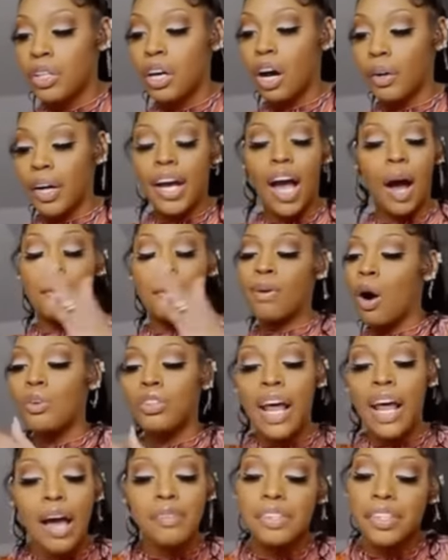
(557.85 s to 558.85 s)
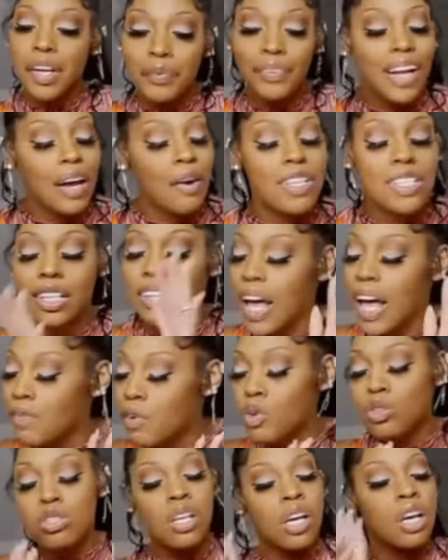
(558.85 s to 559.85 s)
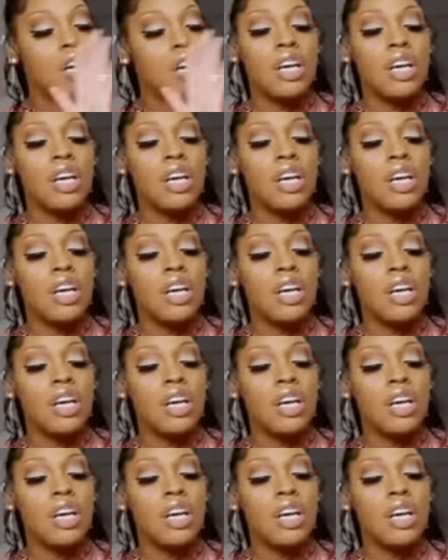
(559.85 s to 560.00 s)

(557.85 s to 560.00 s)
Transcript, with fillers: Okay, I broke down the different layers and levels.